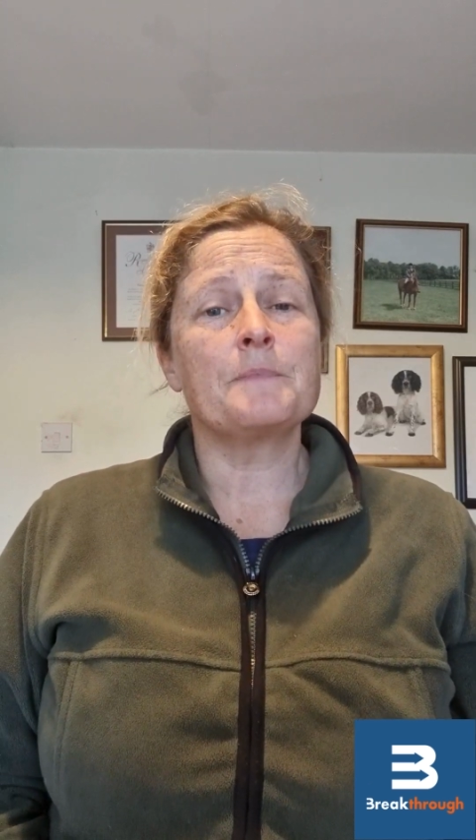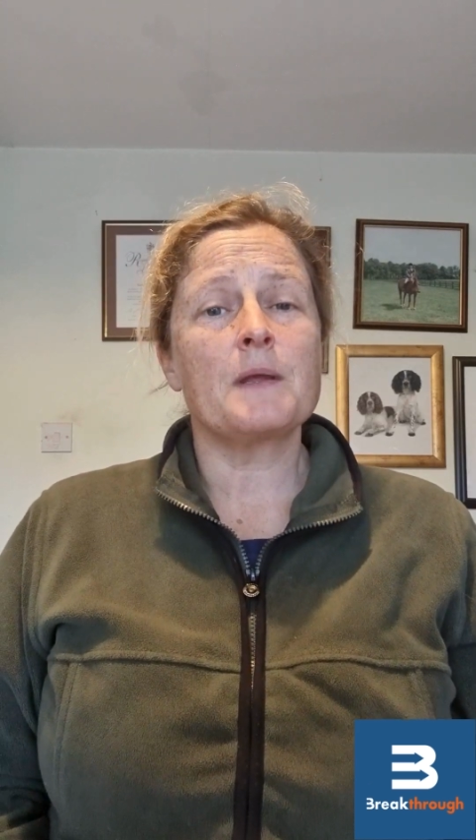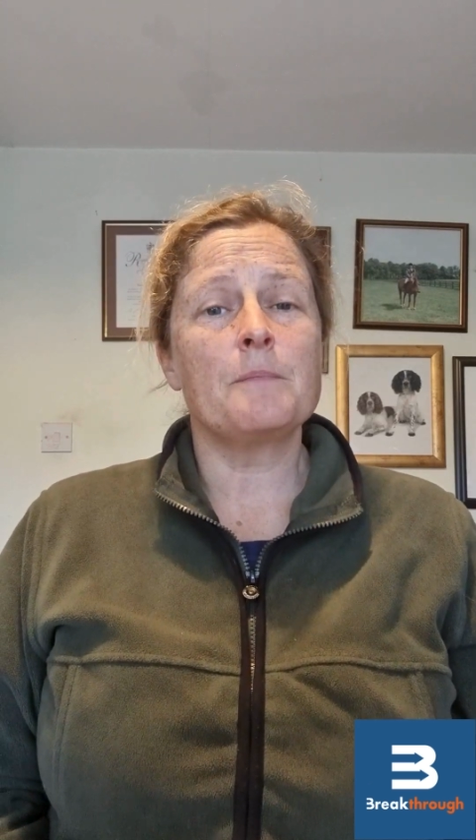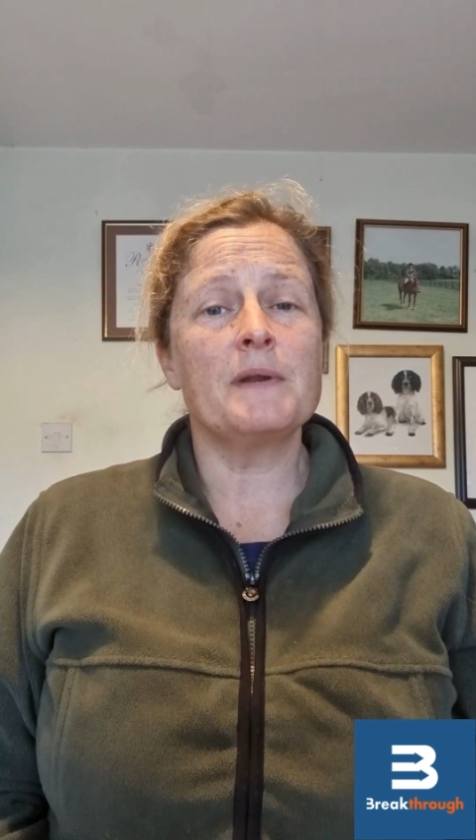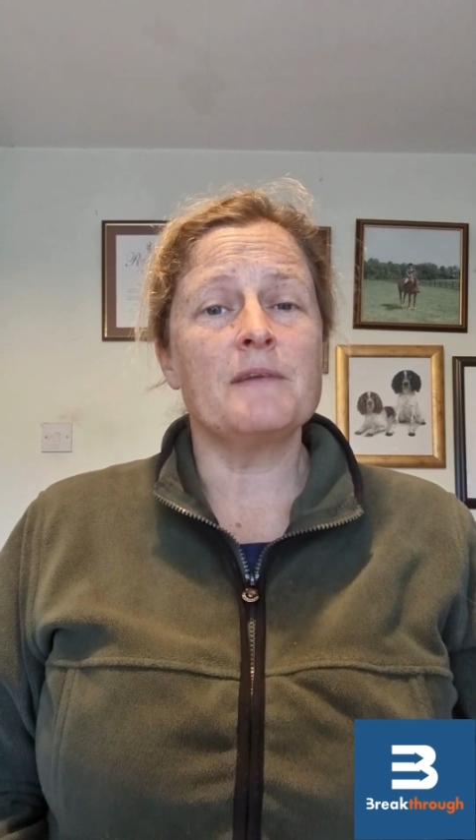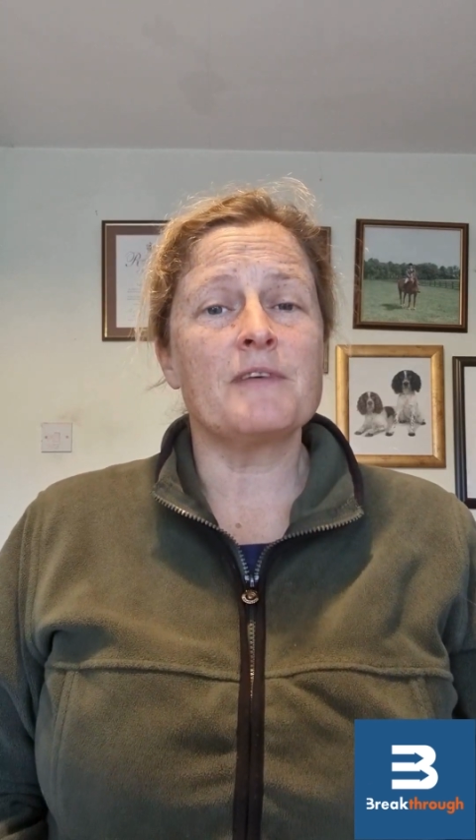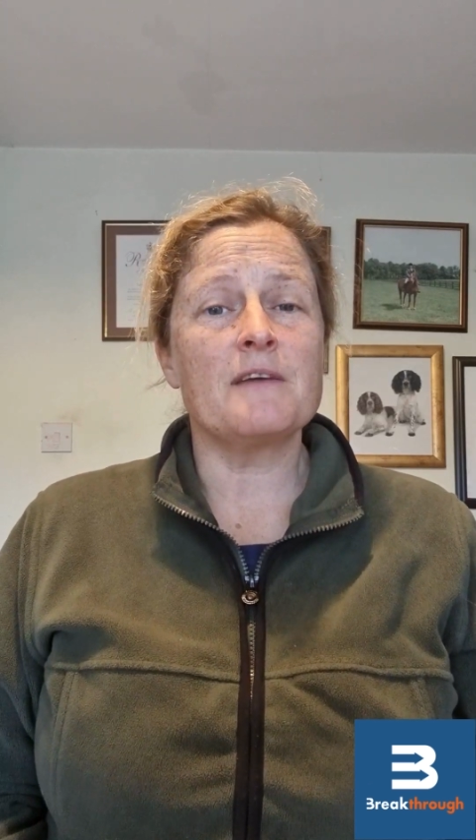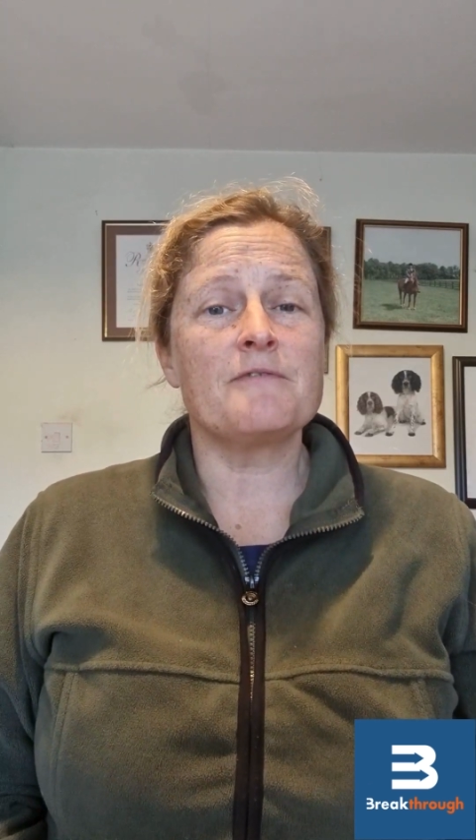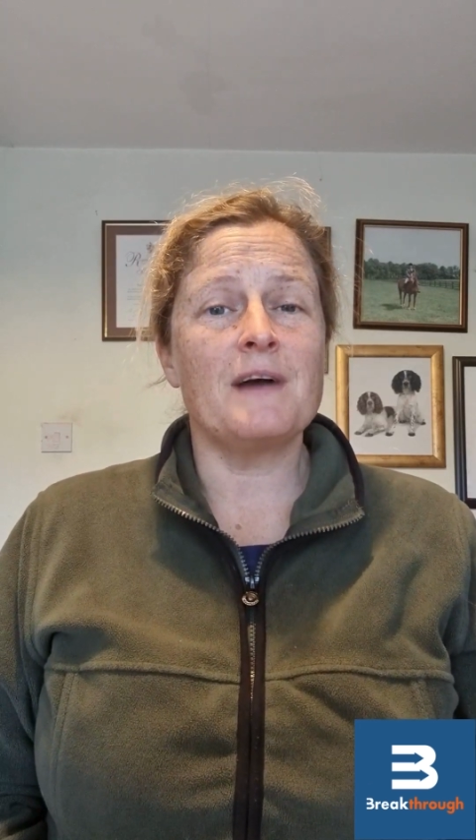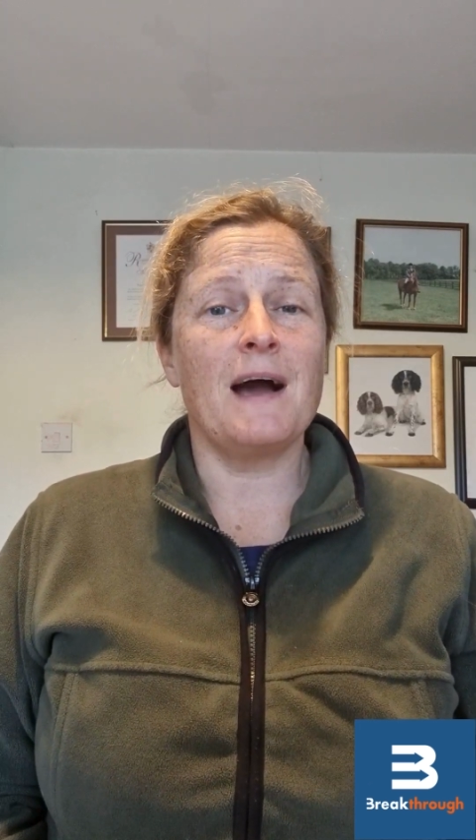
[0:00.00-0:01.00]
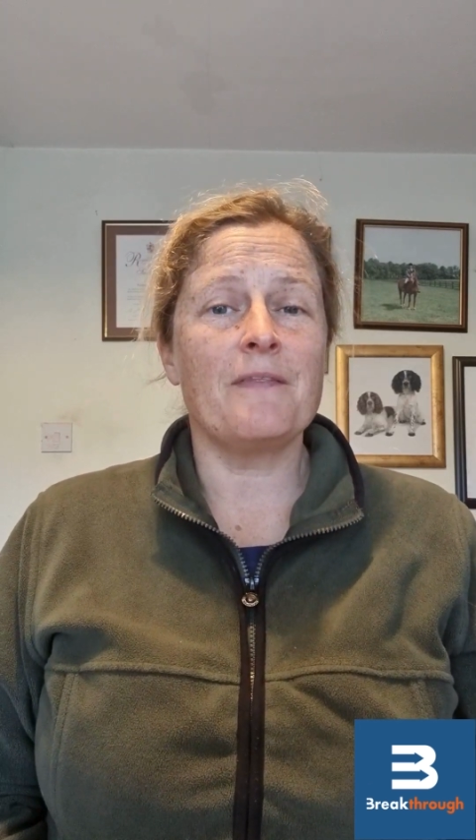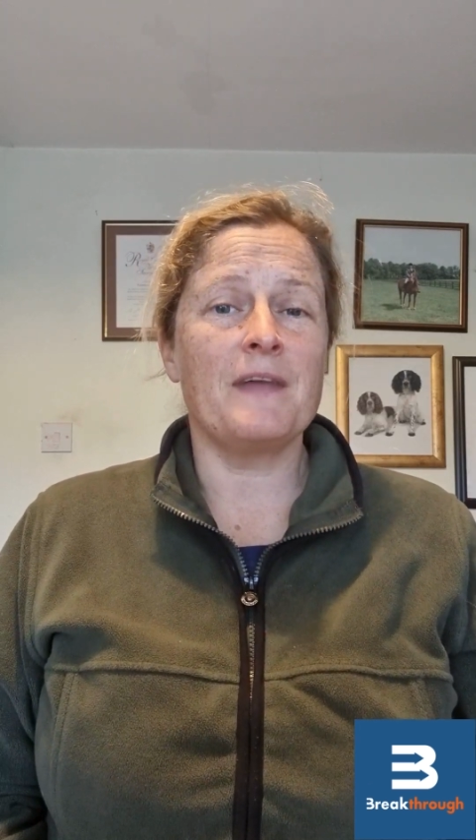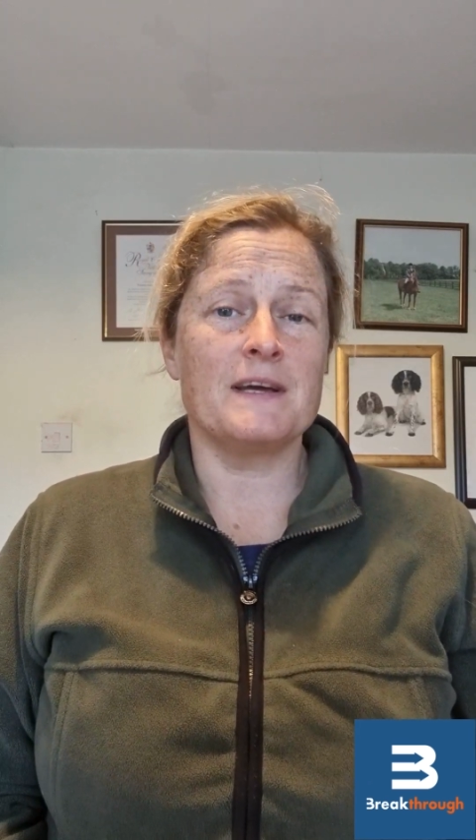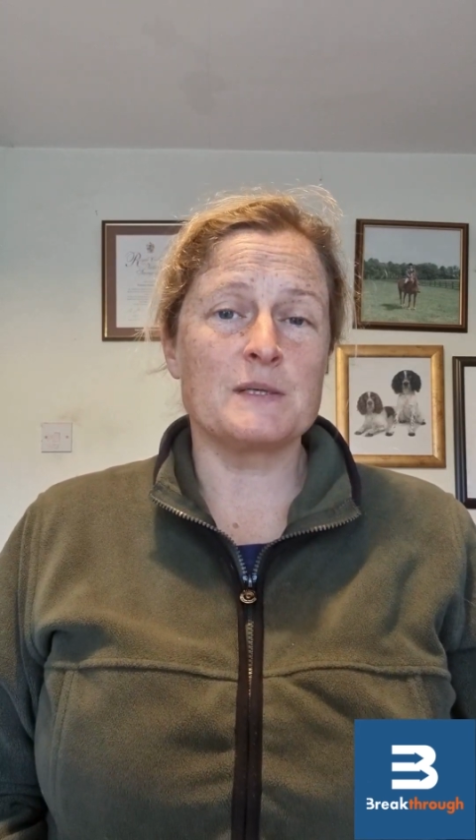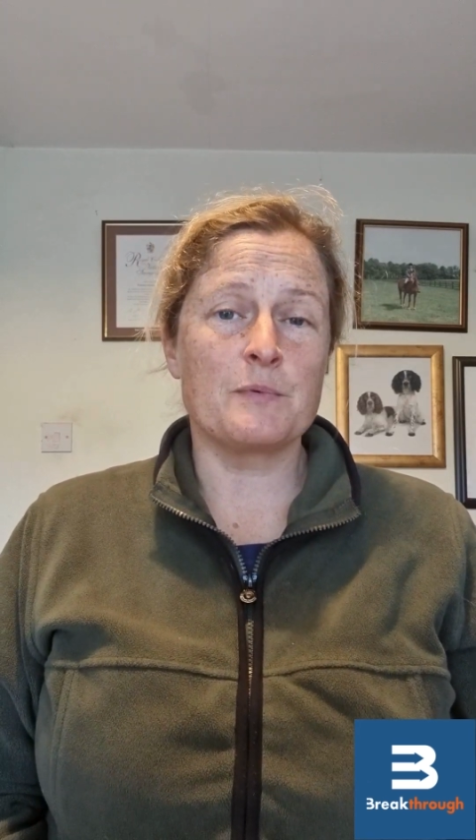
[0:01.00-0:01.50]
But if they've had
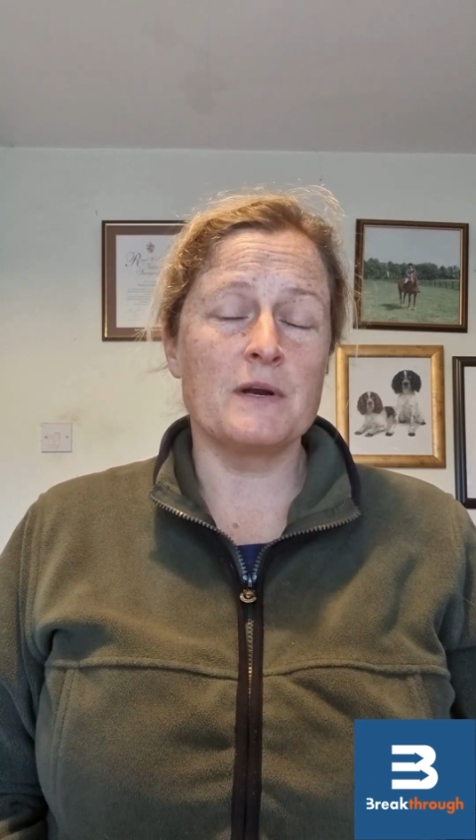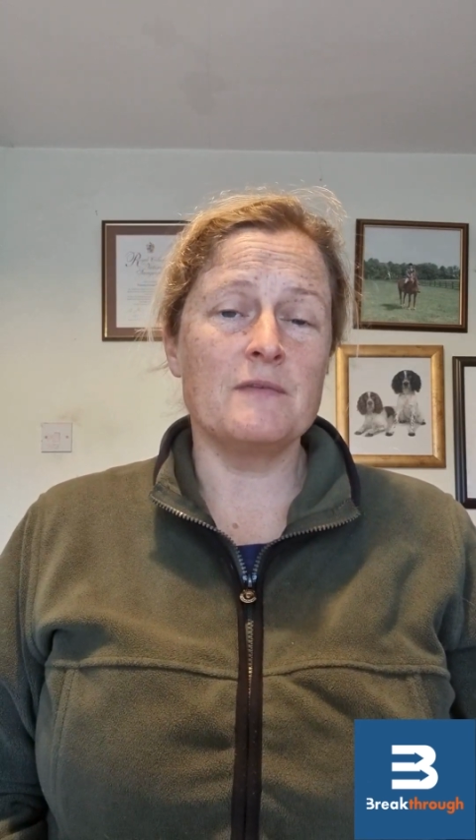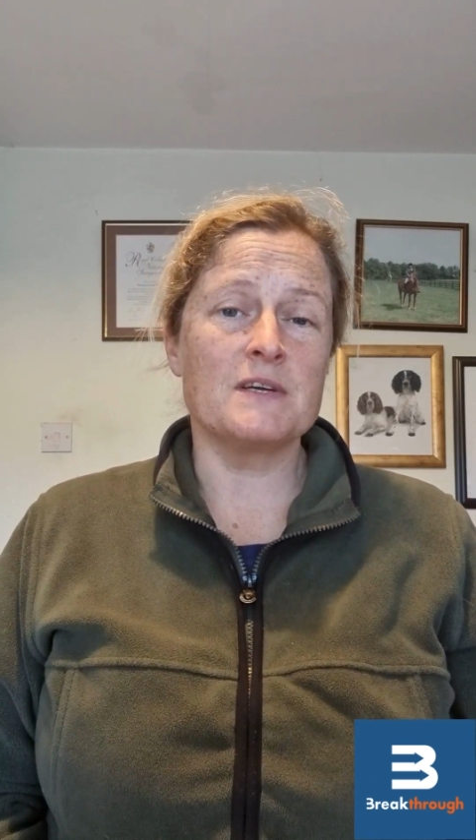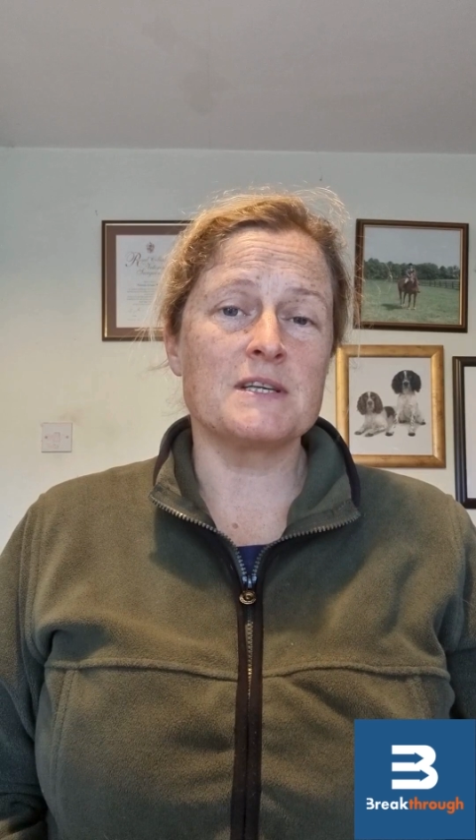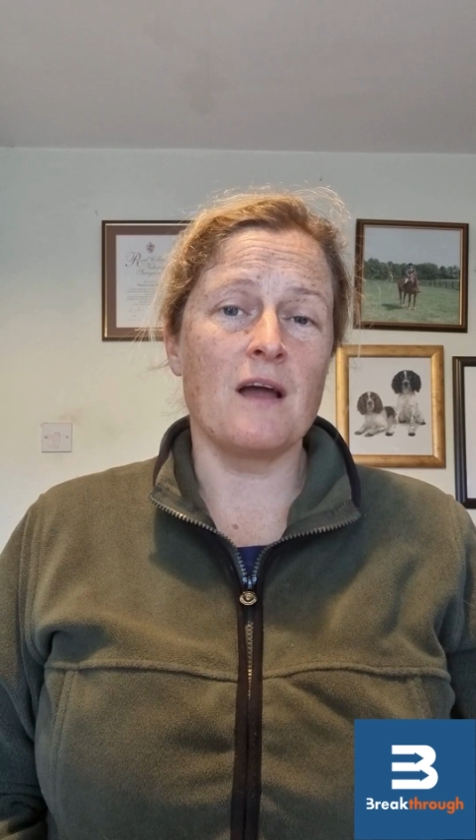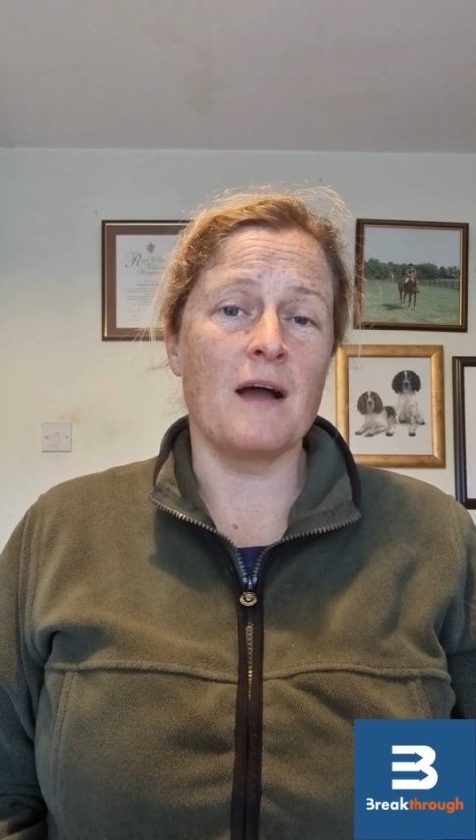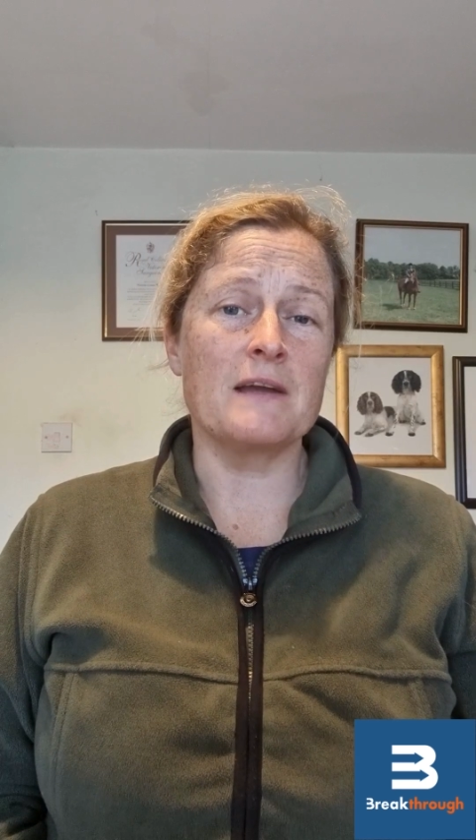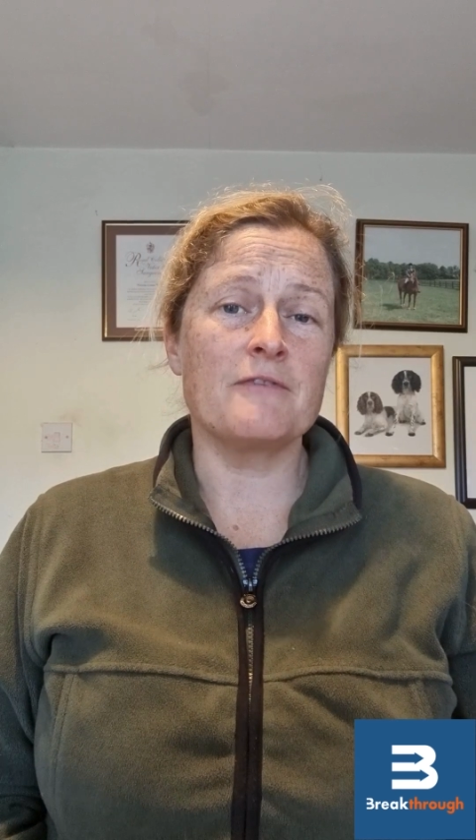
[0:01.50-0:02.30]
that as a previous life,